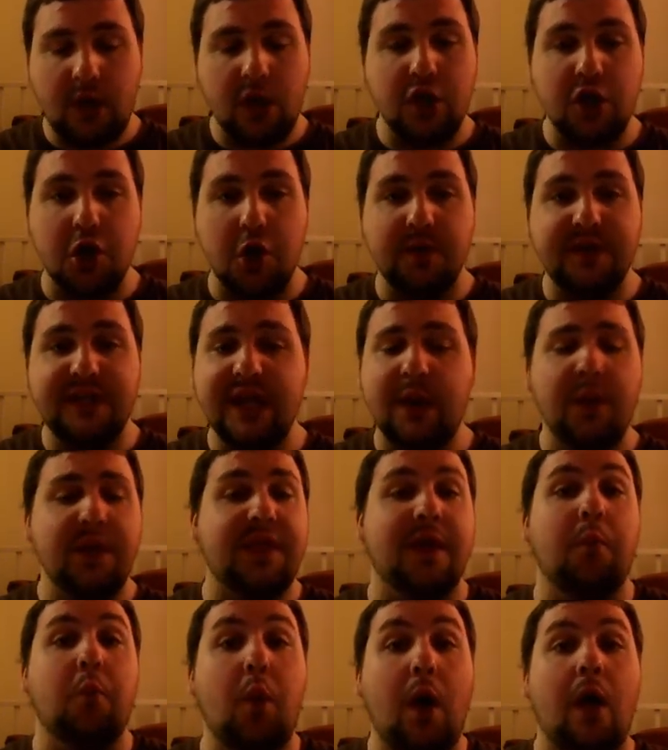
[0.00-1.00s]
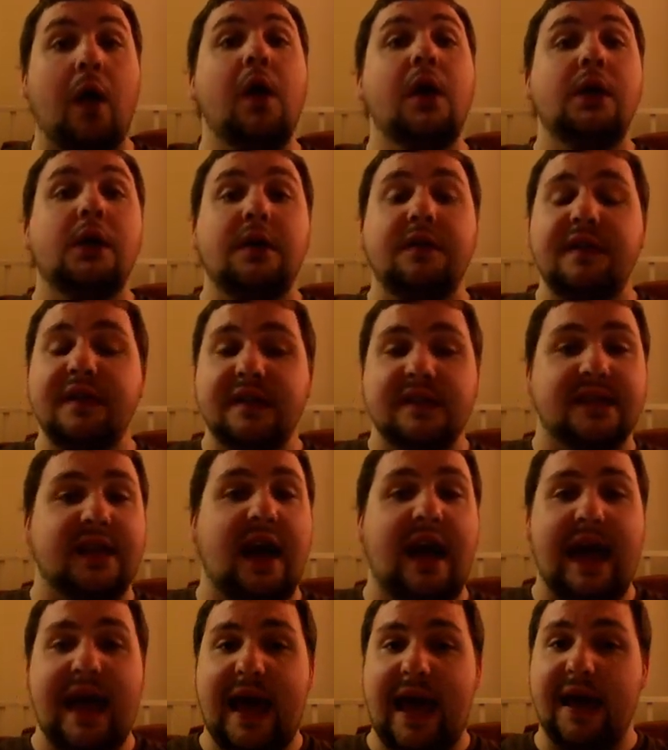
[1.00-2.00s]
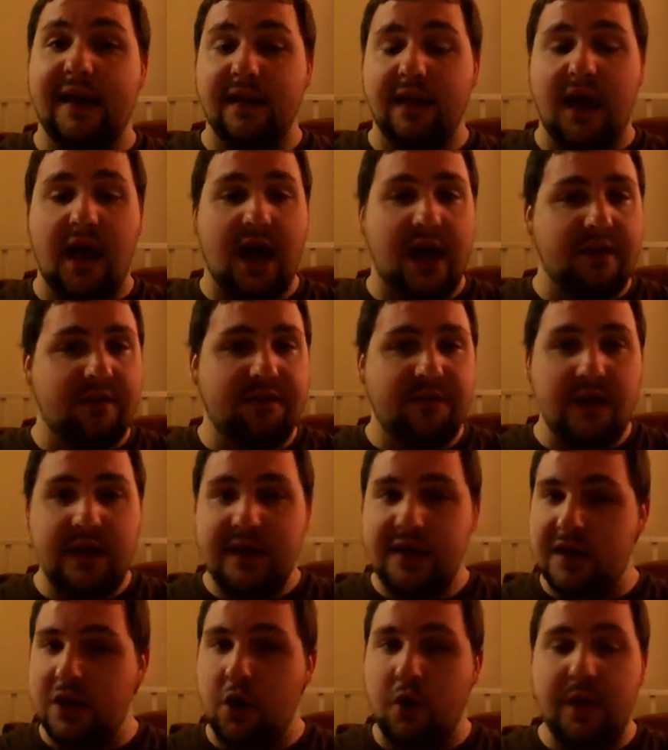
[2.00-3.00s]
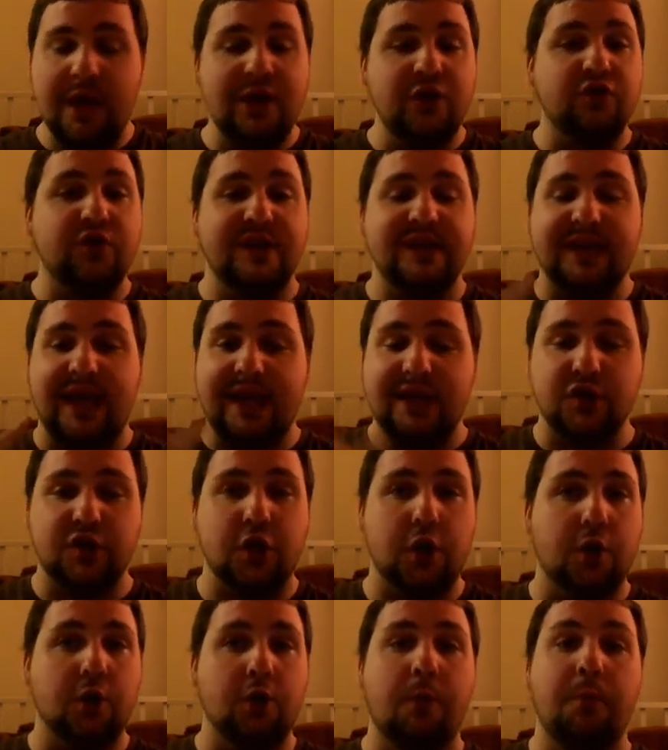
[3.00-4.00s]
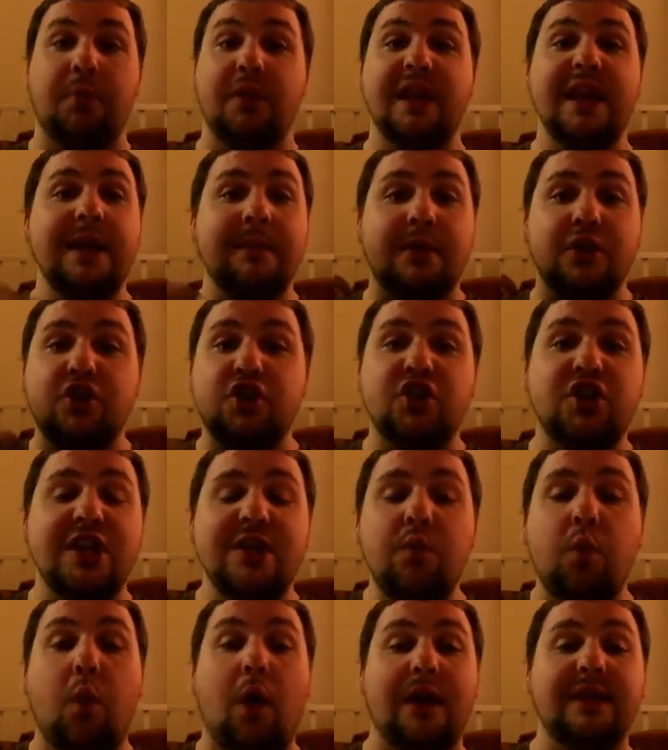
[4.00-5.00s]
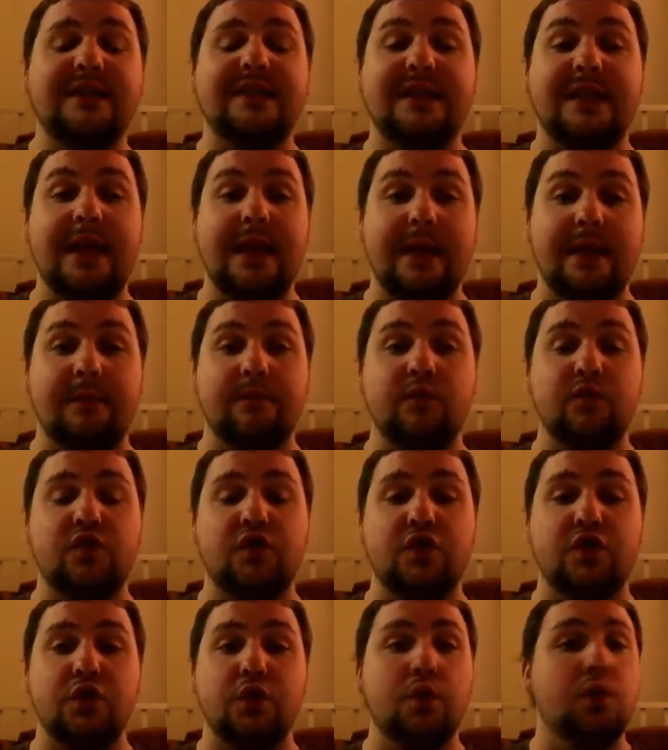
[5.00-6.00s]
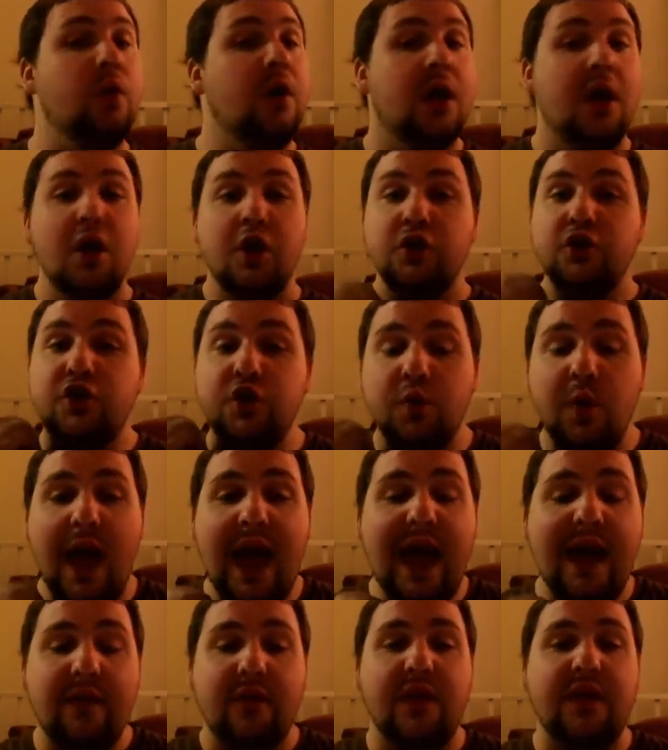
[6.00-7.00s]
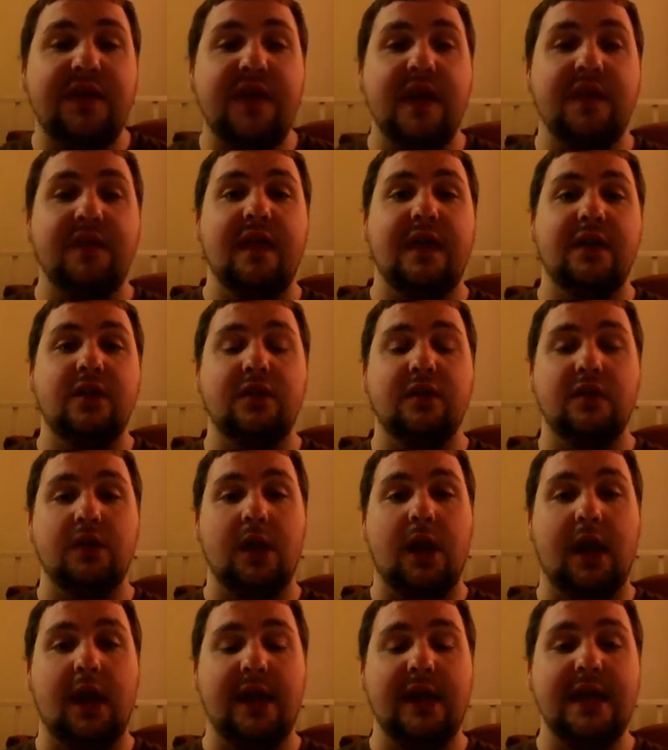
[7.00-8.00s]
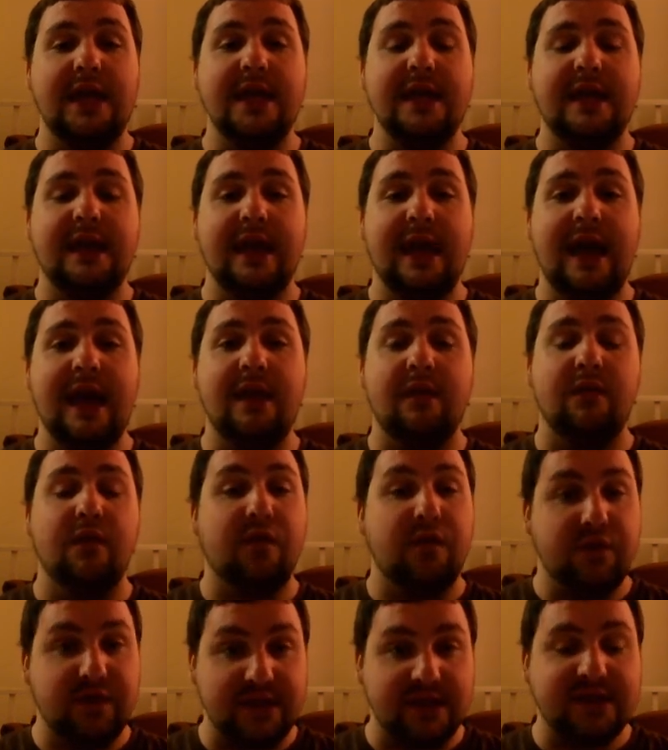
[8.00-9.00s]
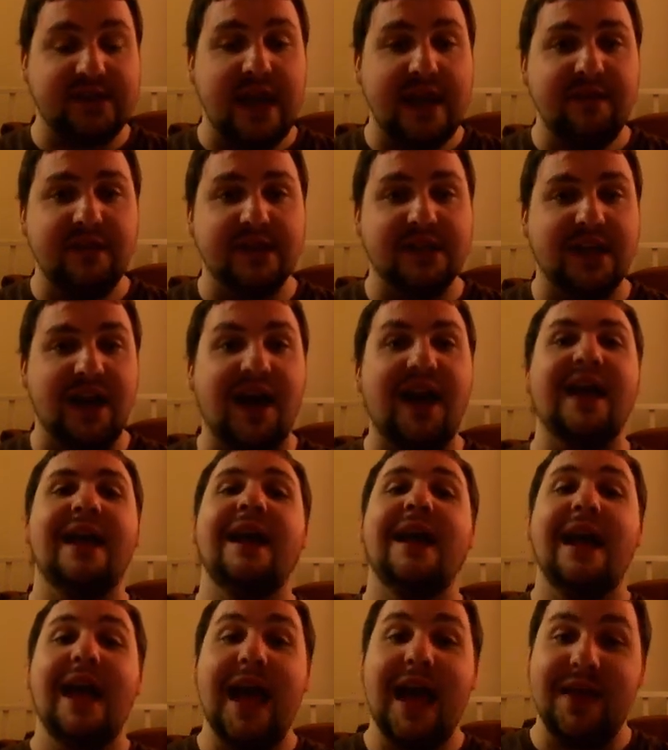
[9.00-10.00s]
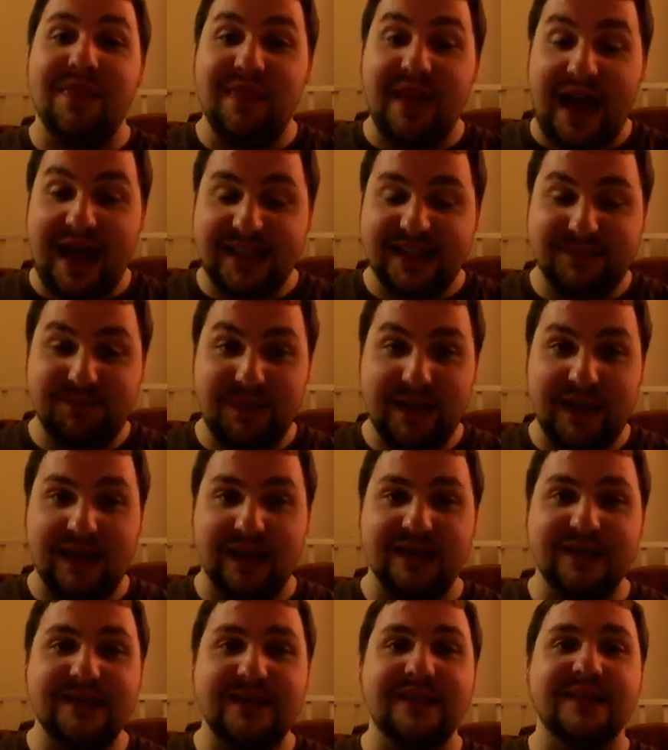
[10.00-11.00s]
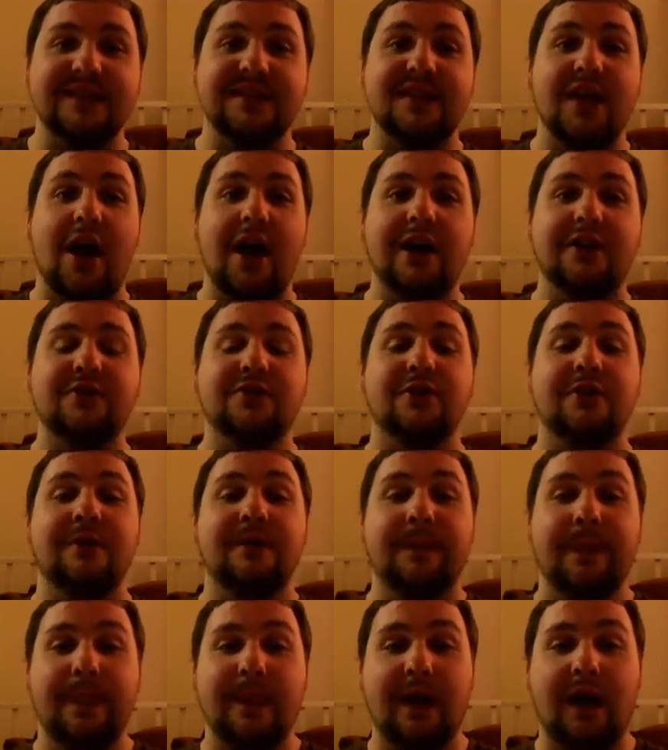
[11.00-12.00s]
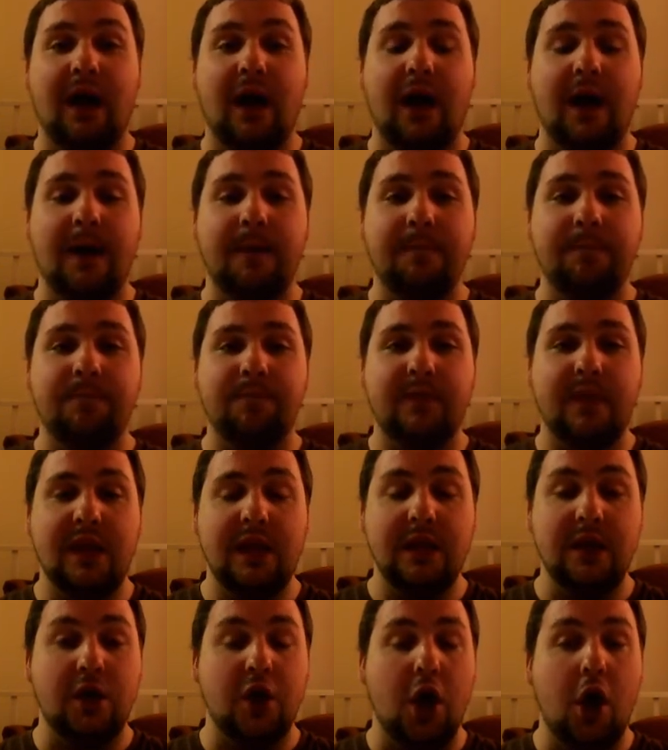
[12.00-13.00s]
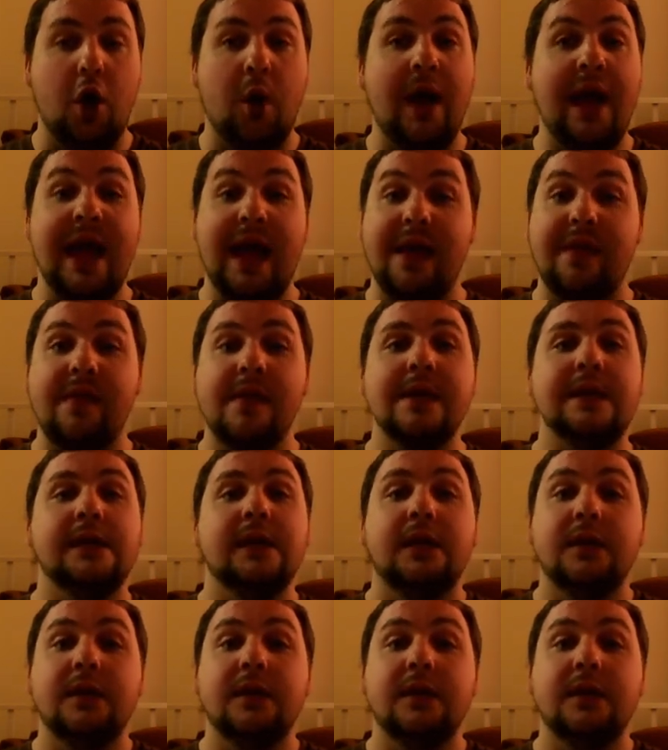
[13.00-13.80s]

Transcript: you know, deal with them. Well, this guy had a lot of, you know, injuries like internal bleeding, but she wants him to do everything that uh, he can to save this guy, and that's because he's a doctor. Um, you know, and